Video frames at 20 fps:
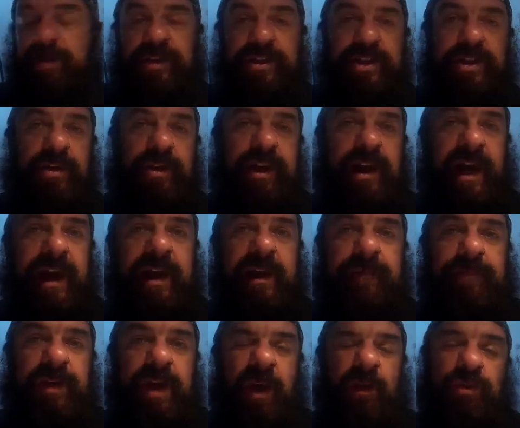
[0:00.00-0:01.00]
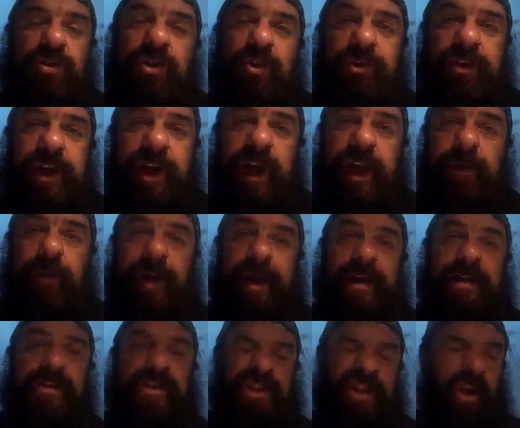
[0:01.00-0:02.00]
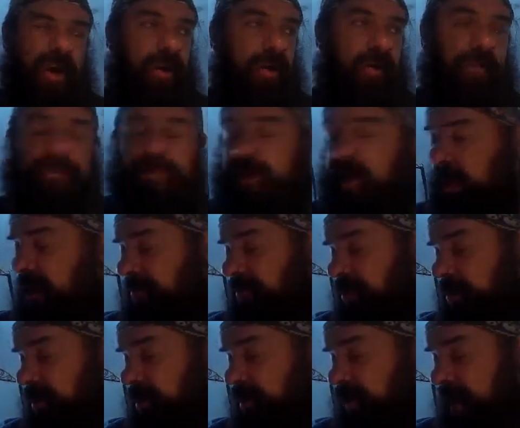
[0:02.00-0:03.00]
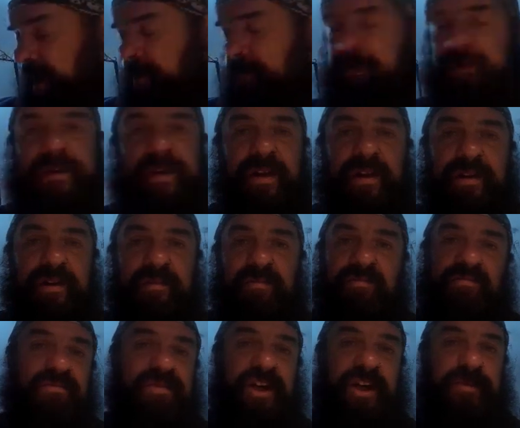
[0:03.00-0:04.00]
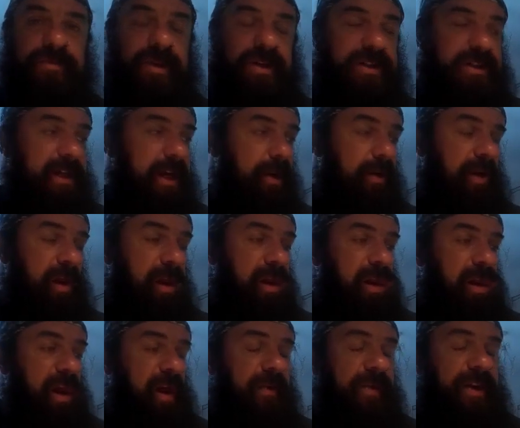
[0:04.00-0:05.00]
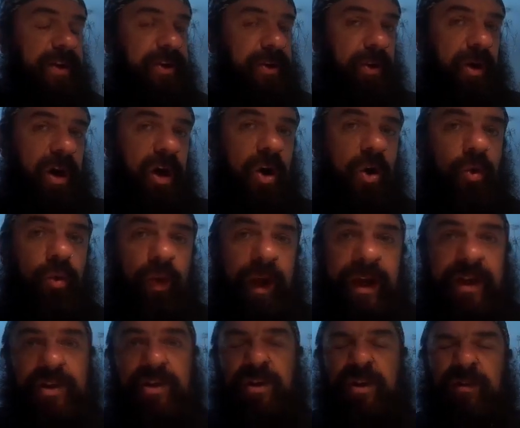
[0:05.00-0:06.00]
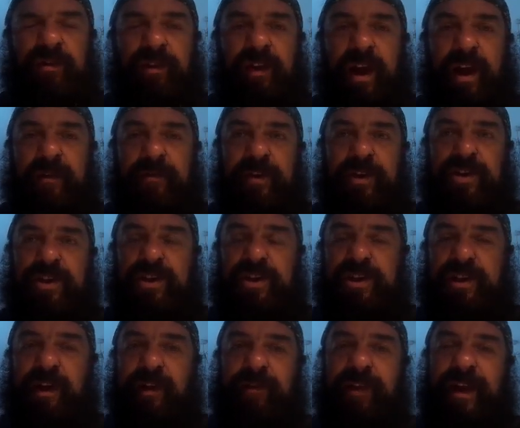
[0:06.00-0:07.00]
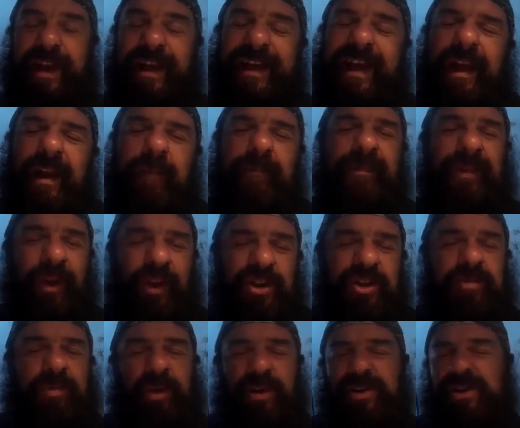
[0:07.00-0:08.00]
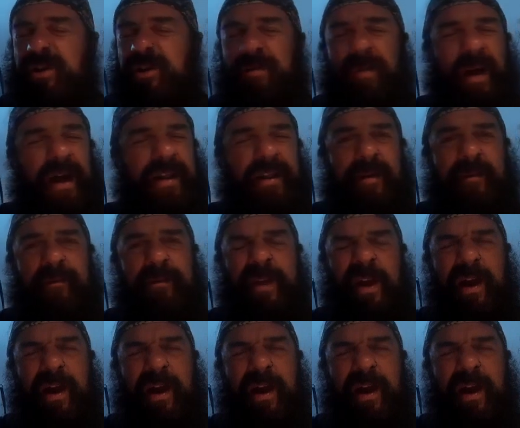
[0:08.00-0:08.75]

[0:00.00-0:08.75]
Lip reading: as the UK. I was ordering anyway, so I thought great, nice bucktail. They do a whole range of fly fishing stuff, and again, I'm not sponsored by them.